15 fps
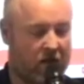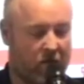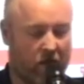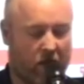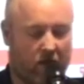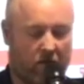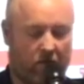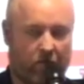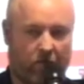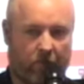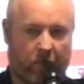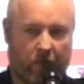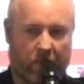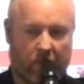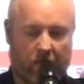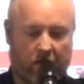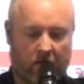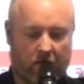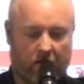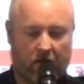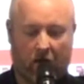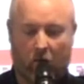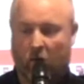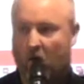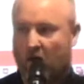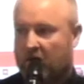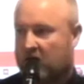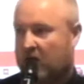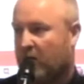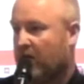but they
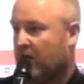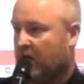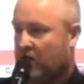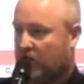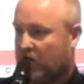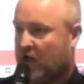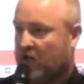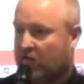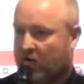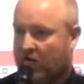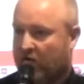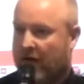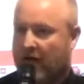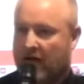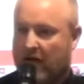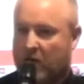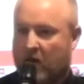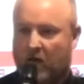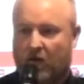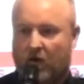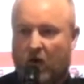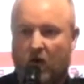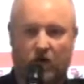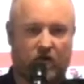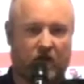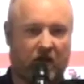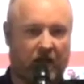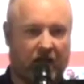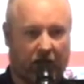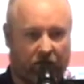want something in exchange for their email. They're not just
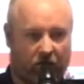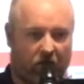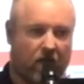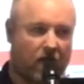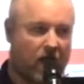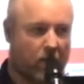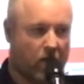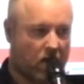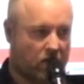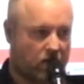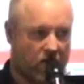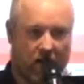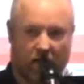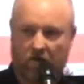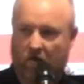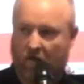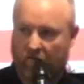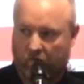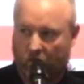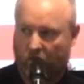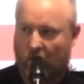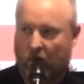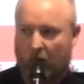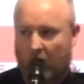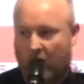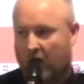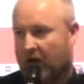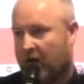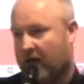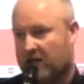going to give you their email address or their phone
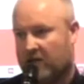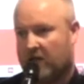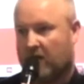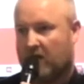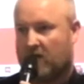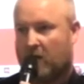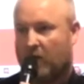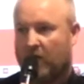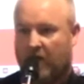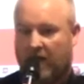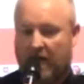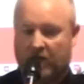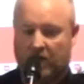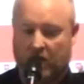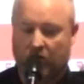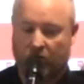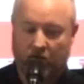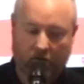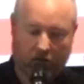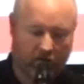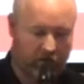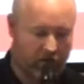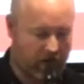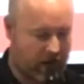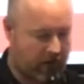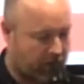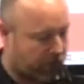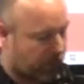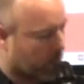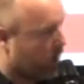number unless they're getting something actually in return for
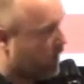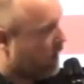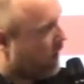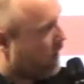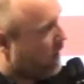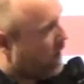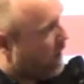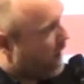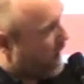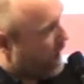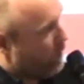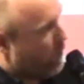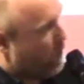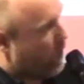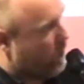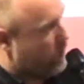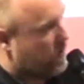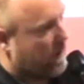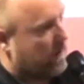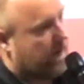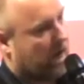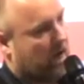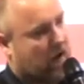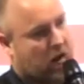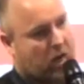that. And we always try and tell the